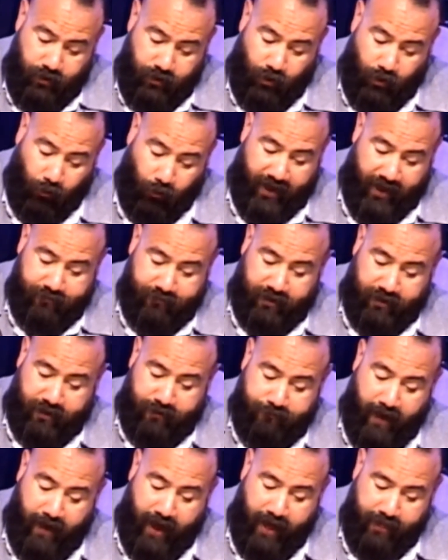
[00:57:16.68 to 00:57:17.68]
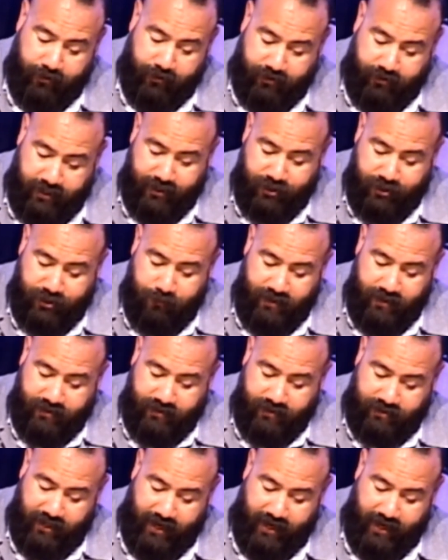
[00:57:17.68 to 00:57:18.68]
O Heavenly Father, teach me to
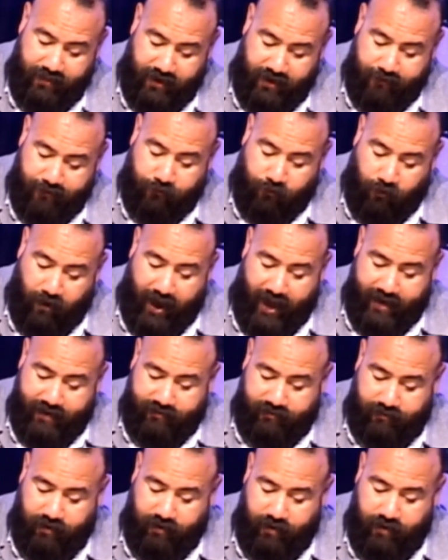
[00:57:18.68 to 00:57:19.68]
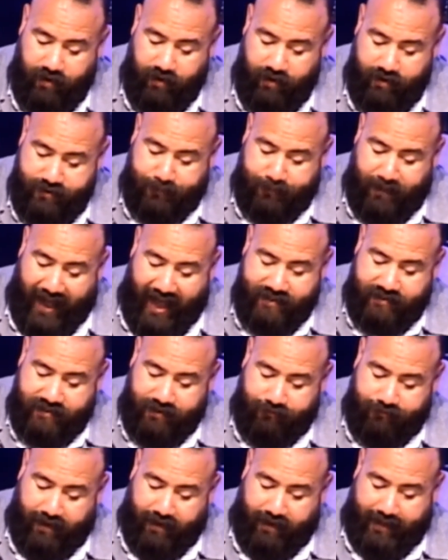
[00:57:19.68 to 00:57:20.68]
see that if Christ has
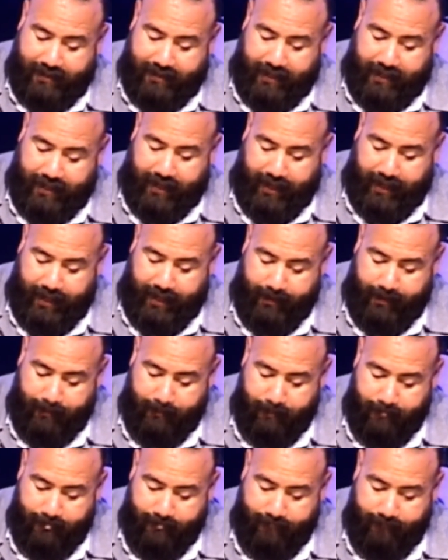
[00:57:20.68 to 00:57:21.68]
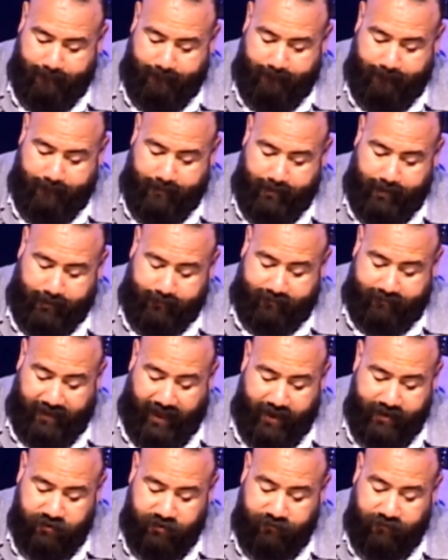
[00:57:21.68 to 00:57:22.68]
pacified thee and
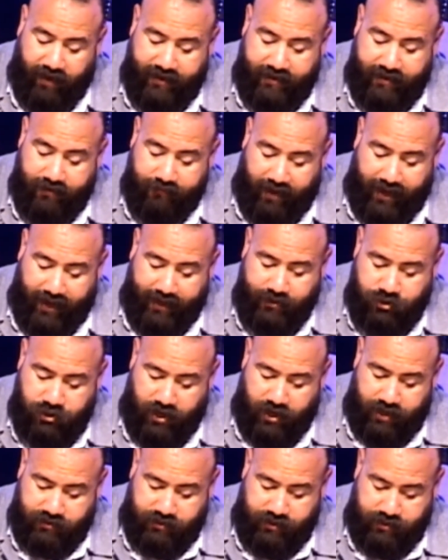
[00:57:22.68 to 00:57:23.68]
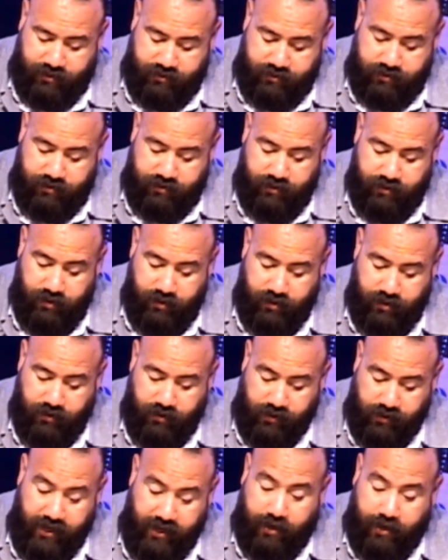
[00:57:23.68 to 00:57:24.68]
satisfied divine justice,
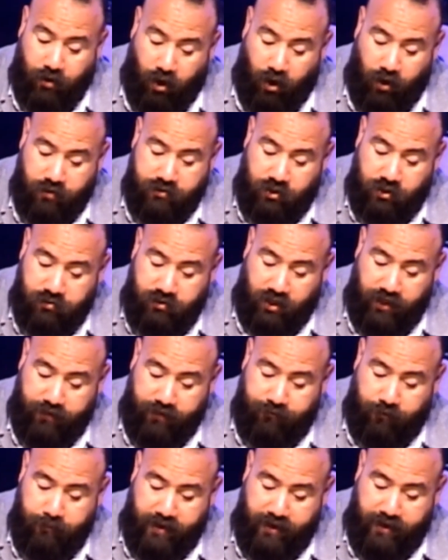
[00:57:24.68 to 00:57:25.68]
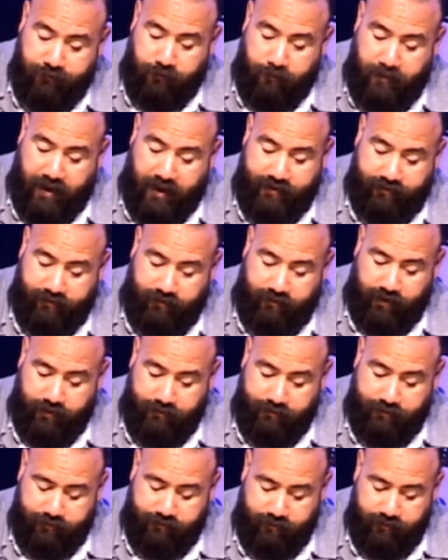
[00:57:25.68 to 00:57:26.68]
he can also deliver me from my
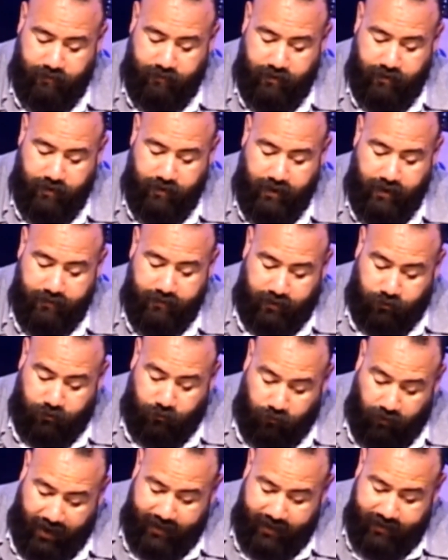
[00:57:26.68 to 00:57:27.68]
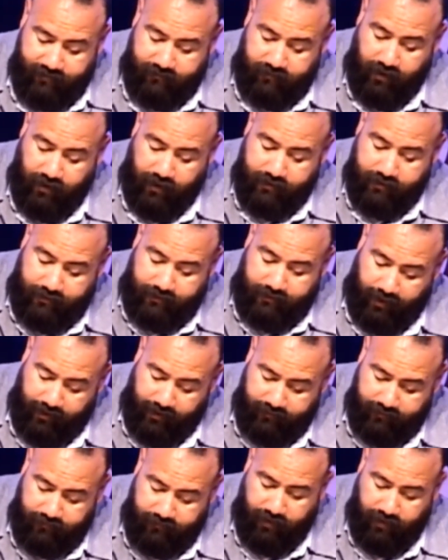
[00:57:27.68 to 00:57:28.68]
sins. That Christ
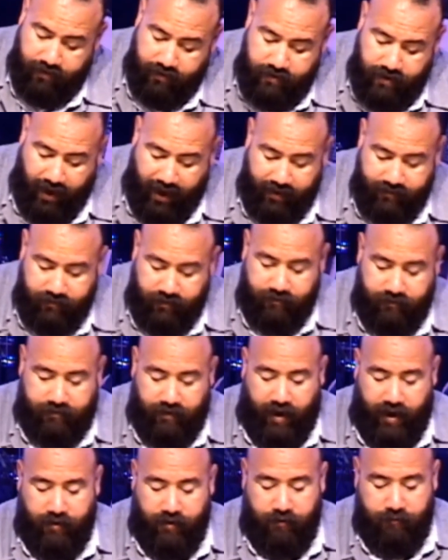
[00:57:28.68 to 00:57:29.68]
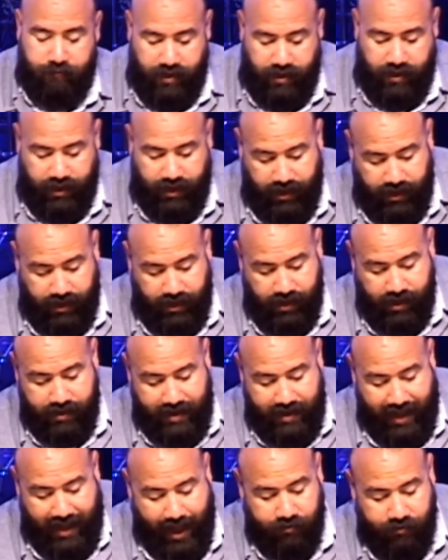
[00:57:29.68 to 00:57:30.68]
does not desire me,
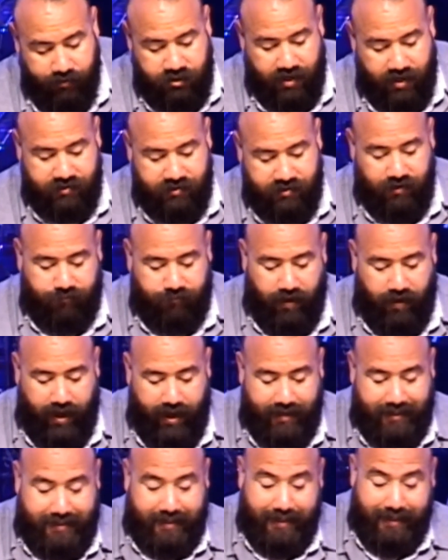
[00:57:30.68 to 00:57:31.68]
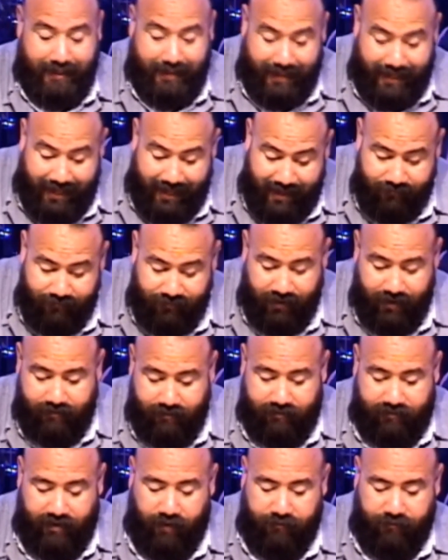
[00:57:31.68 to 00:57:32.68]
now justified, to live in
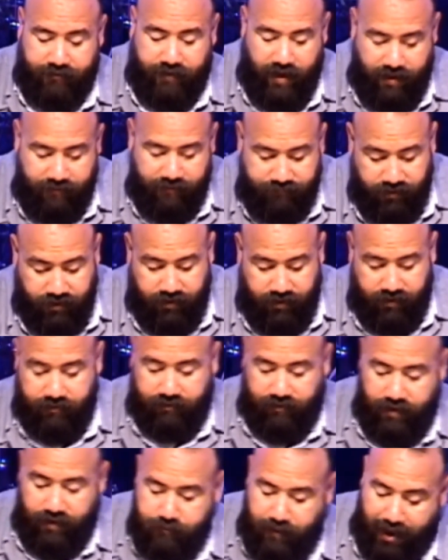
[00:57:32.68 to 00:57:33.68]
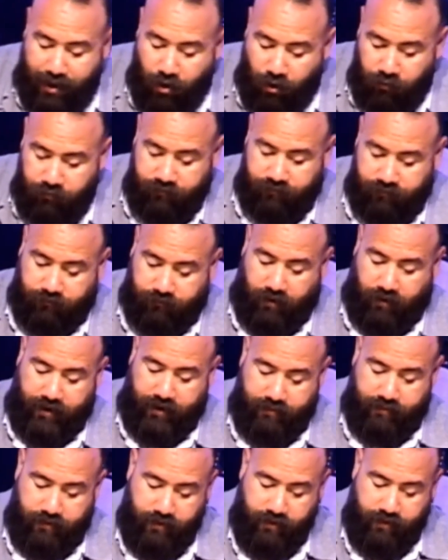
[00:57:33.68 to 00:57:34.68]
self confidence in my own
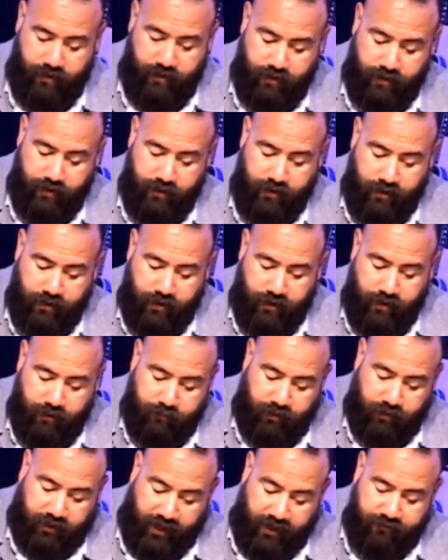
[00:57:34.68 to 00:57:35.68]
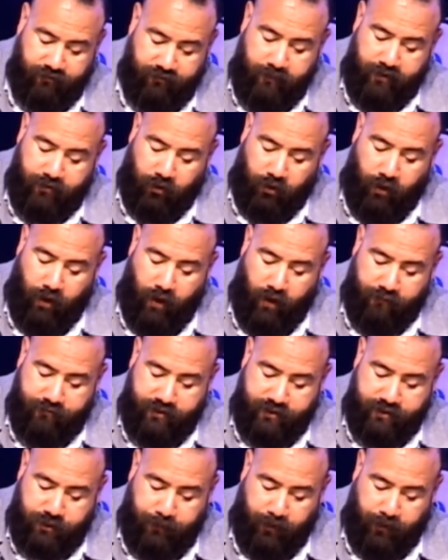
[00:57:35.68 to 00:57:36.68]
strength, but gives me the law of
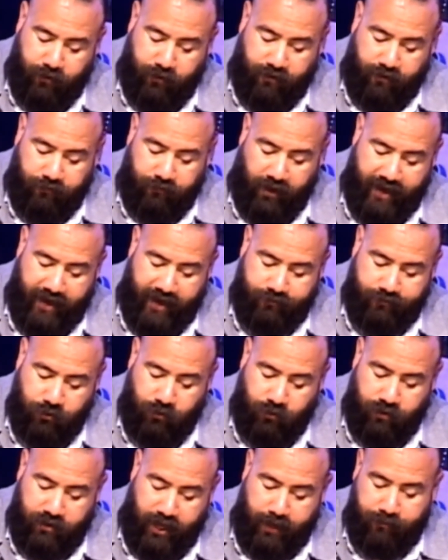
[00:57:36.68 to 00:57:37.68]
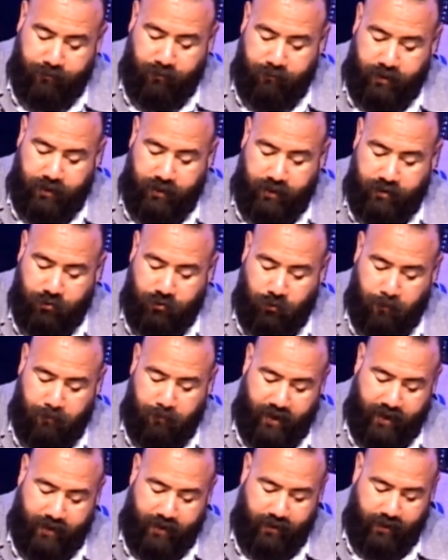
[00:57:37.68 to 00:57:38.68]
the Spirit of life to enable me to
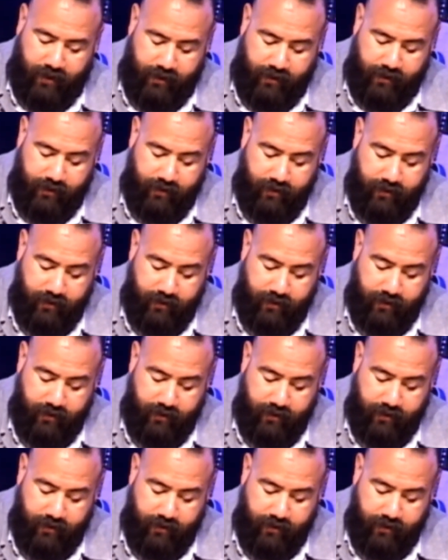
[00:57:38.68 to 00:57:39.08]
obey thee.